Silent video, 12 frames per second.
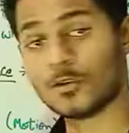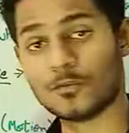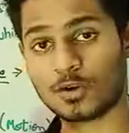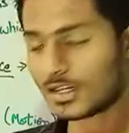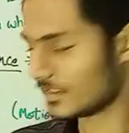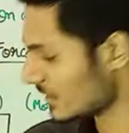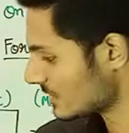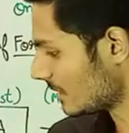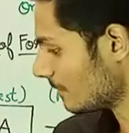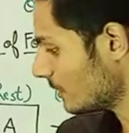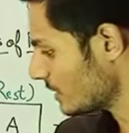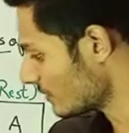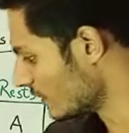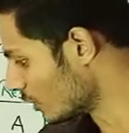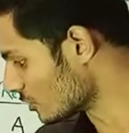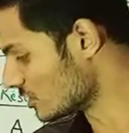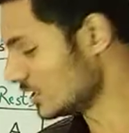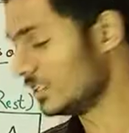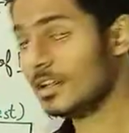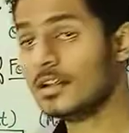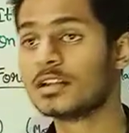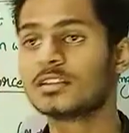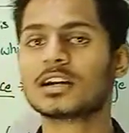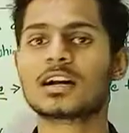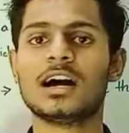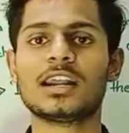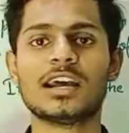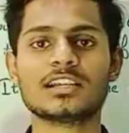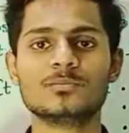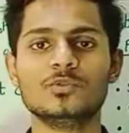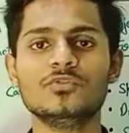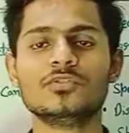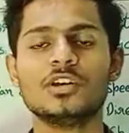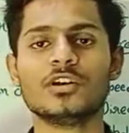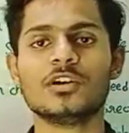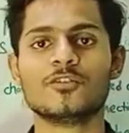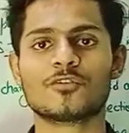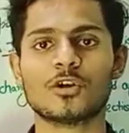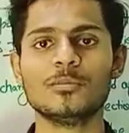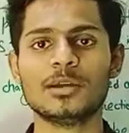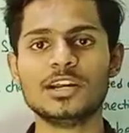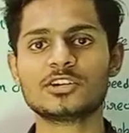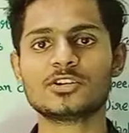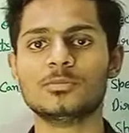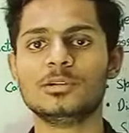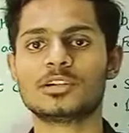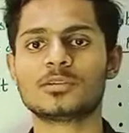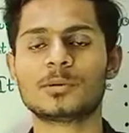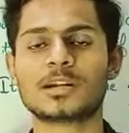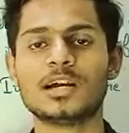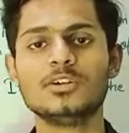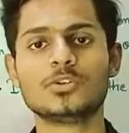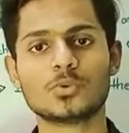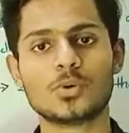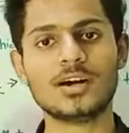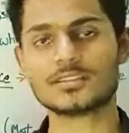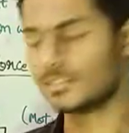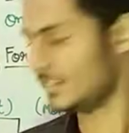What are the examples? Velocity, the car has moved from 8 km/h towards